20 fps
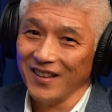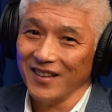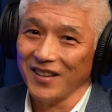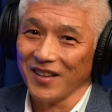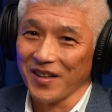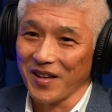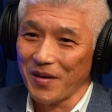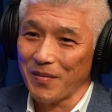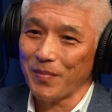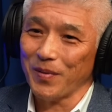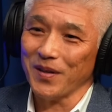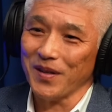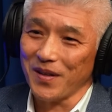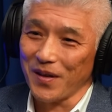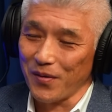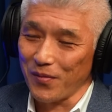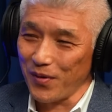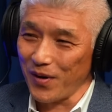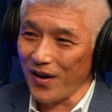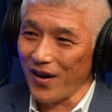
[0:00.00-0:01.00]
the company
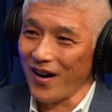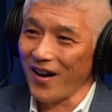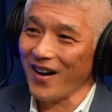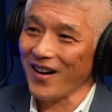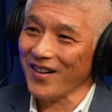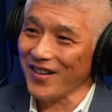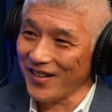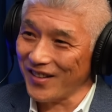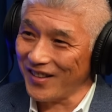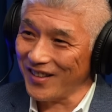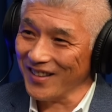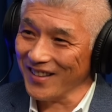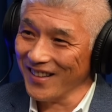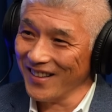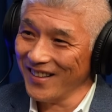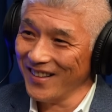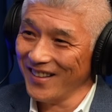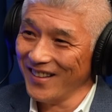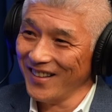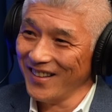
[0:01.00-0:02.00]
that we hired
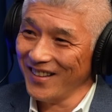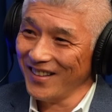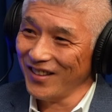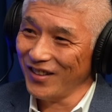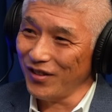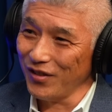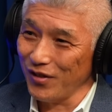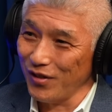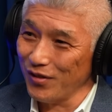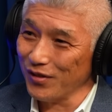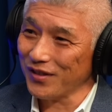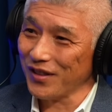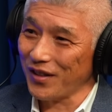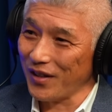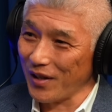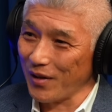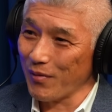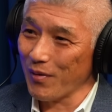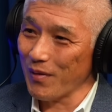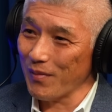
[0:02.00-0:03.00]
to use their
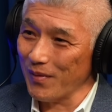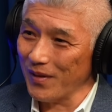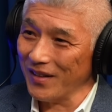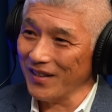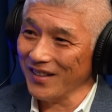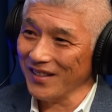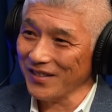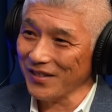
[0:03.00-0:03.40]
equipment.